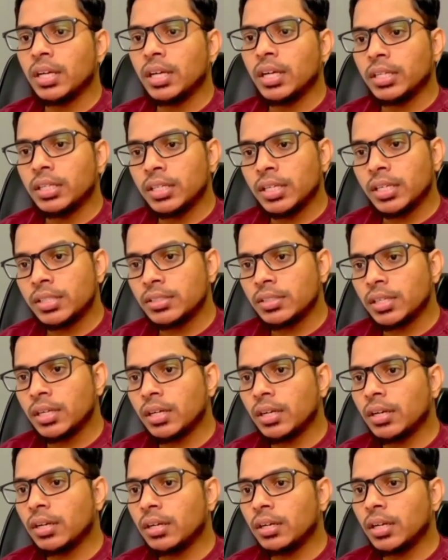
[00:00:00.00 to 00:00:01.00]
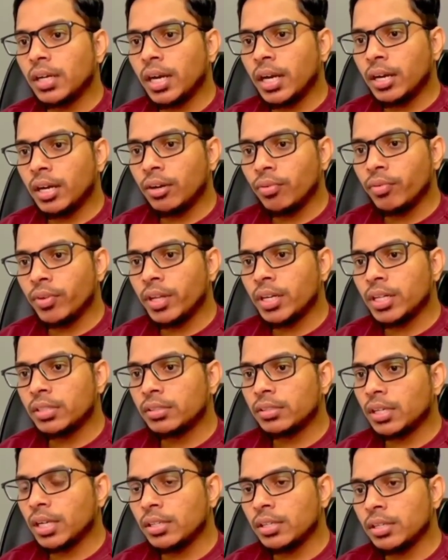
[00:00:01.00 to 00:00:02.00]
Inergen and various
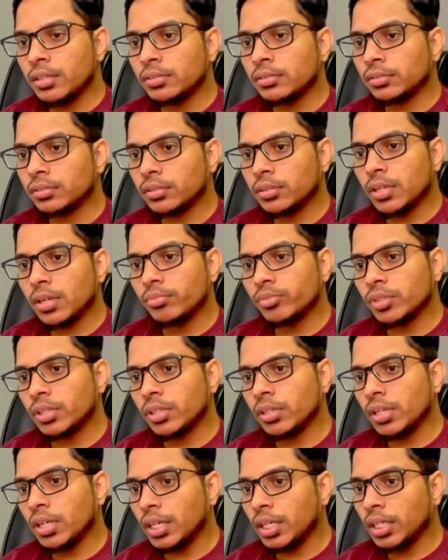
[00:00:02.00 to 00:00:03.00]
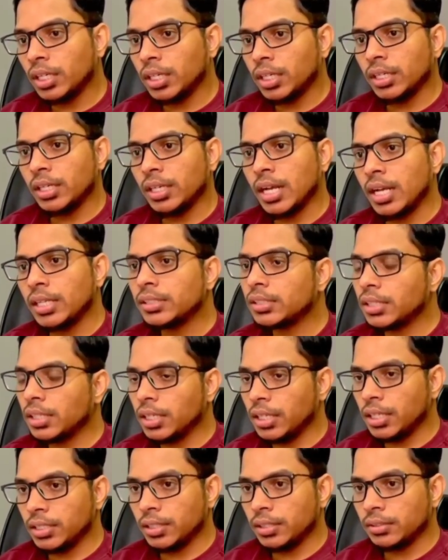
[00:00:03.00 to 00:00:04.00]
others comes under inert gas
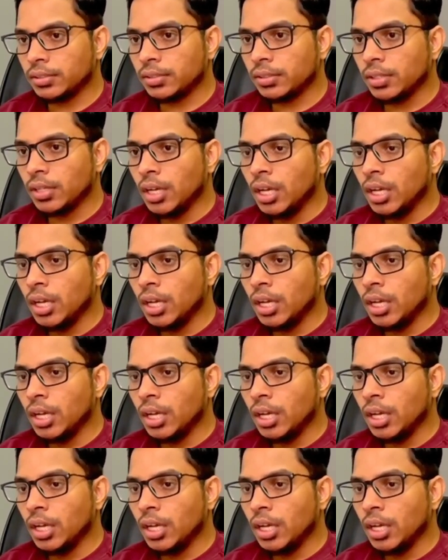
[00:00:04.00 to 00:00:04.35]
agents.